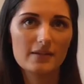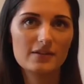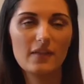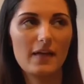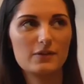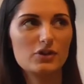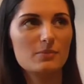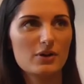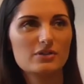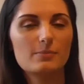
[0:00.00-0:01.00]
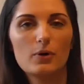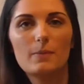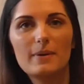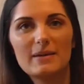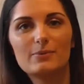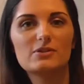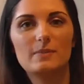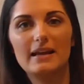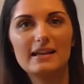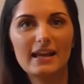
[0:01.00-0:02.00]
so like the two most important people
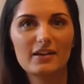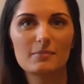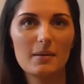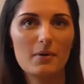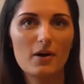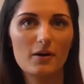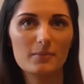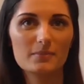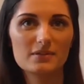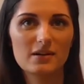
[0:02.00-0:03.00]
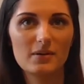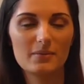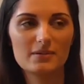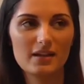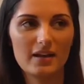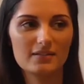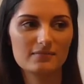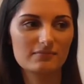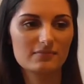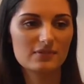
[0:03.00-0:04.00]
to me, Nick and my mum, so I was like
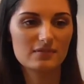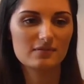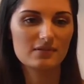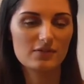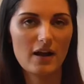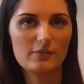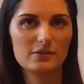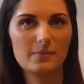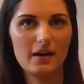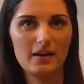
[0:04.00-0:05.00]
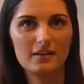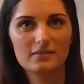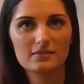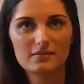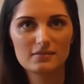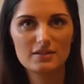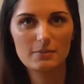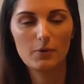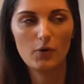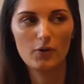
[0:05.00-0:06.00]
surrounded by
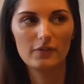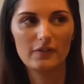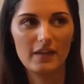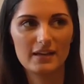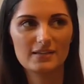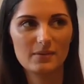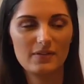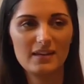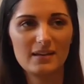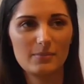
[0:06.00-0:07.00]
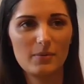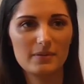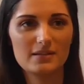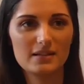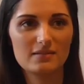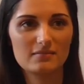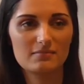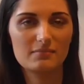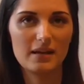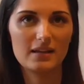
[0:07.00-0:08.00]
support and things, so I think it probably did
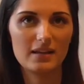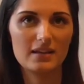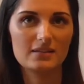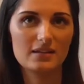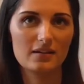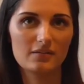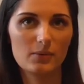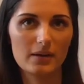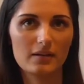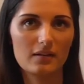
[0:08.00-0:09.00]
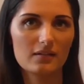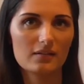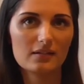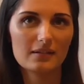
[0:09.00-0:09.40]
make it easier and quicker.